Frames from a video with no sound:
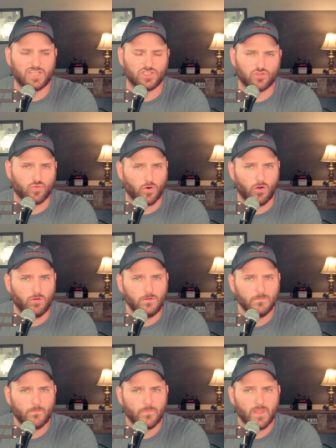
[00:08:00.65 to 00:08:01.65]

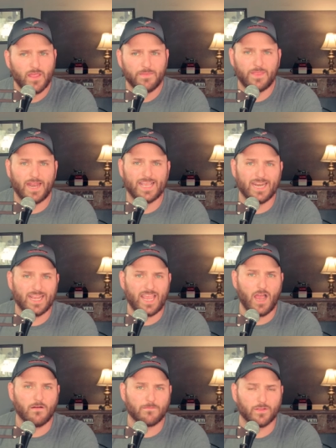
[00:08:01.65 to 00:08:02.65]
control that I can
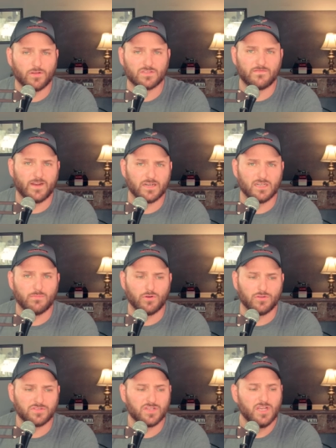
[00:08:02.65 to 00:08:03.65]
account for those
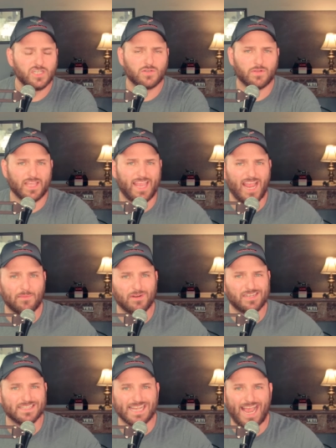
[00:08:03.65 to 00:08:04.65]
variables to where the camera
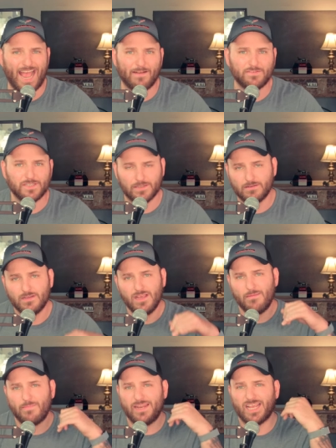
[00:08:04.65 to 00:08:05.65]
doesn't have to,
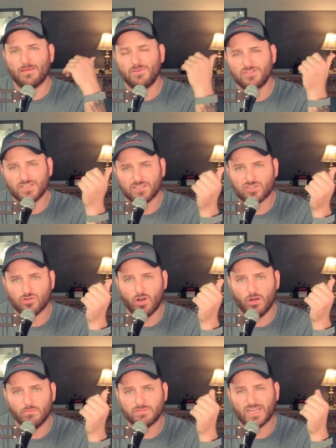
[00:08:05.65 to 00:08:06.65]
meaning I'm using
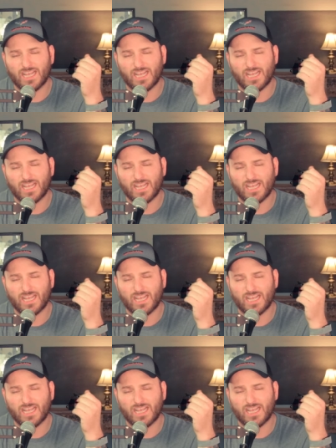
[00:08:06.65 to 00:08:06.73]
strobes.